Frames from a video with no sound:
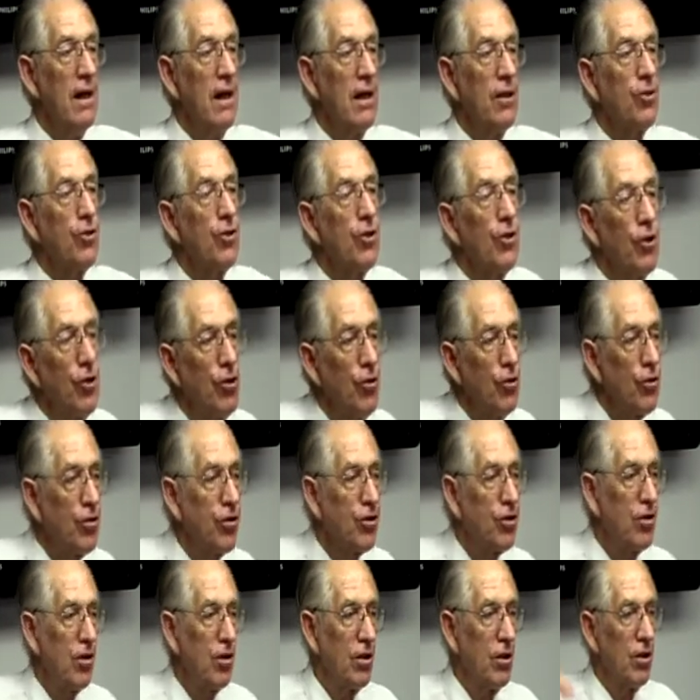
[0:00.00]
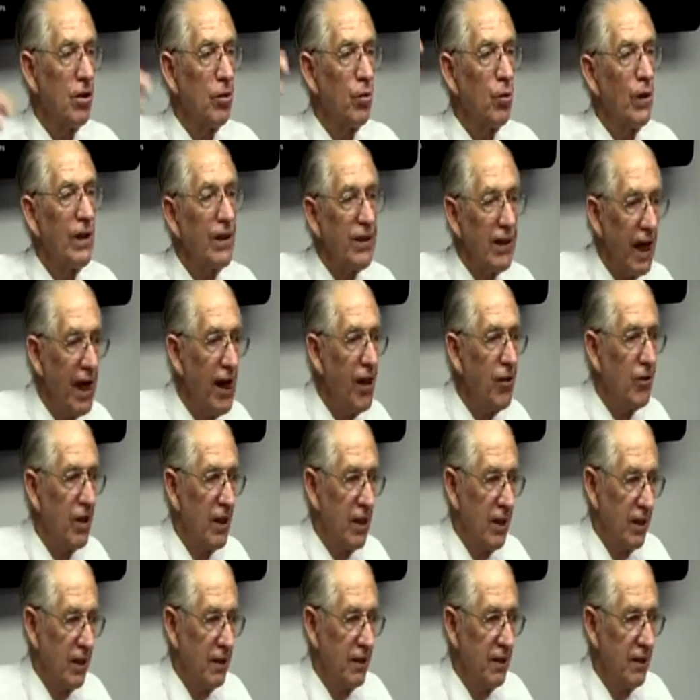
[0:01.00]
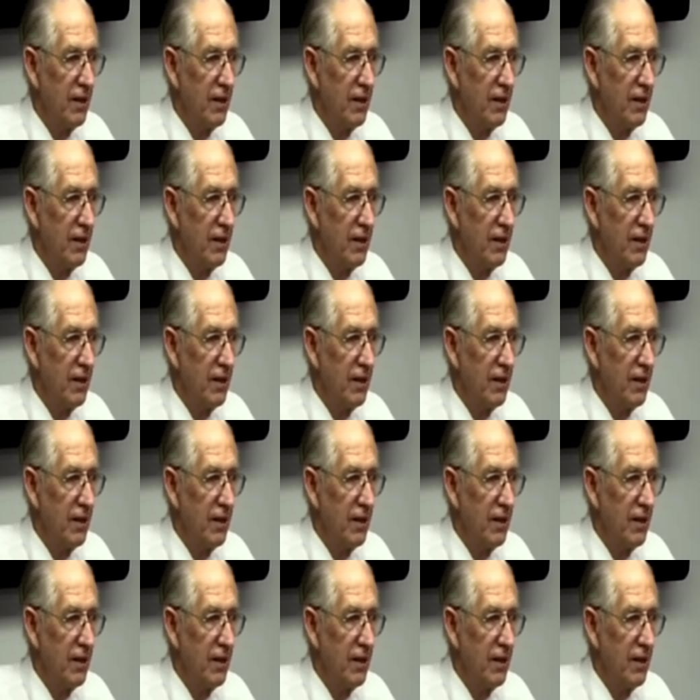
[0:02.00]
truth with error.